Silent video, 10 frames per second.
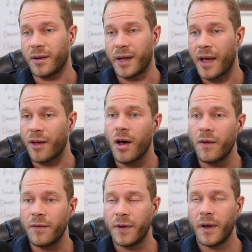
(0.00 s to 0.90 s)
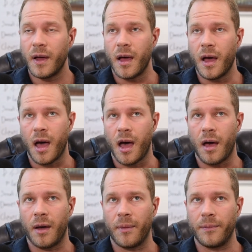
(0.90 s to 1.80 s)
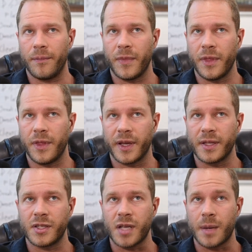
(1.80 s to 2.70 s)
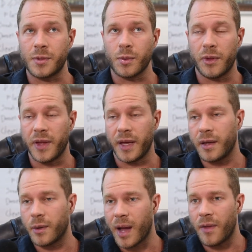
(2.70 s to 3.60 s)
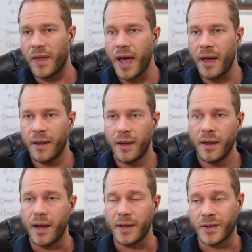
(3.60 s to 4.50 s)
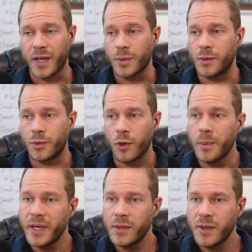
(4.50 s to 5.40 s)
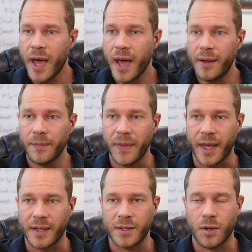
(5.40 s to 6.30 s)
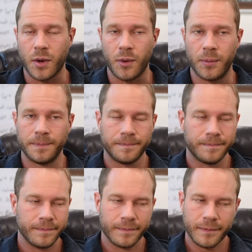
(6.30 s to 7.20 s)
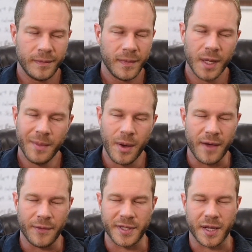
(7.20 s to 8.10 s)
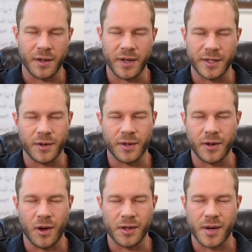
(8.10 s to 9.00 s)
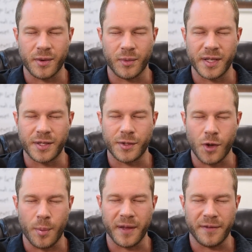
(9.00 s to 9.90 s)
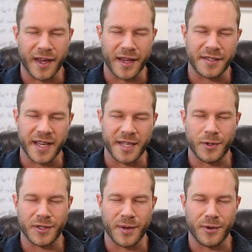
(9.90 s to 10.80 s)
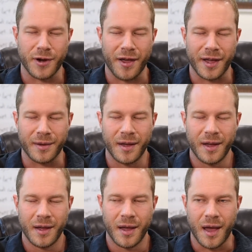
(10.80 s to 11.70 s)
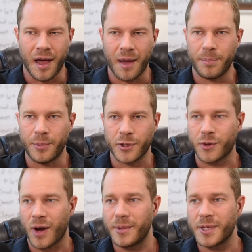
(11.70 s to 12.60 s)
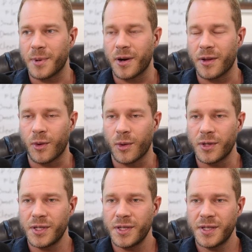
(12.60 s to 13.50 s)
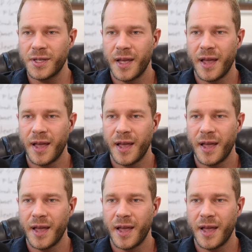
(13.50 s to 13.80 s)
Like, I love um, the conceptual thinking around that, and so that's what drew me to that. And so, my wife will tell you, like, during college, I would read so many finance textbooks that were not like uh, prescribed as part of the courses.